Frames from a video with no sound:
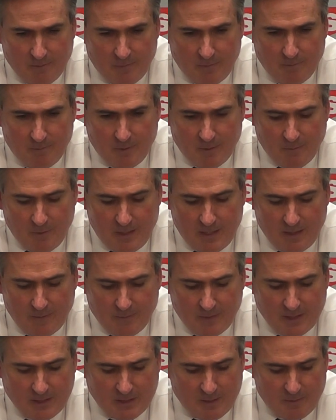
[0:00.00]
But we
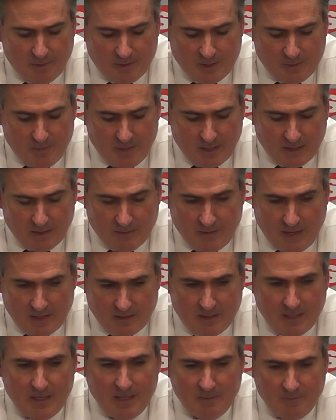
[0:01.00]
kept things in perspective.
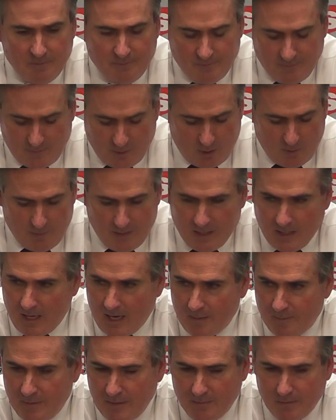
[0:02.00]
That team, there are going to be a
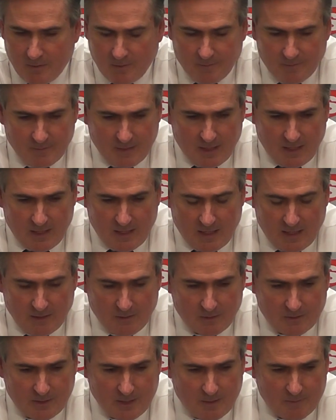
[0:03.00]
lot of people. I
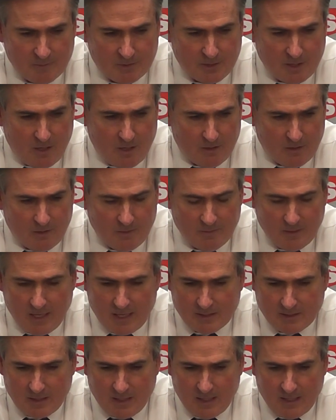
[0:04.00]
looked up and saw
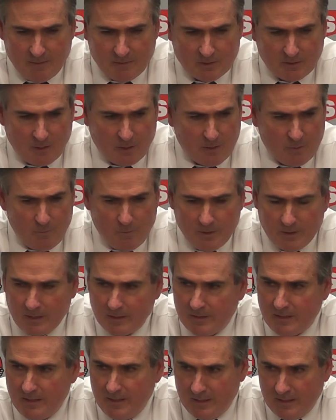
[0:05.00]
last night it was
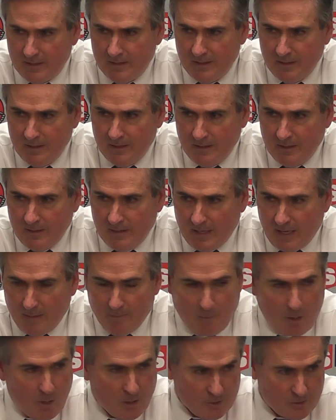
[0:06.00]
31-10 at
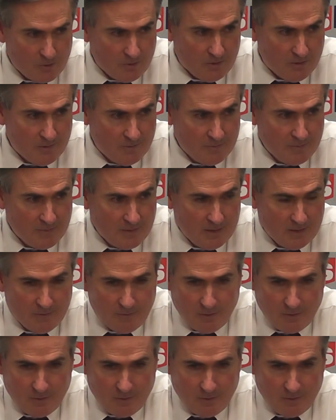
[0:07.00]
Marshall, the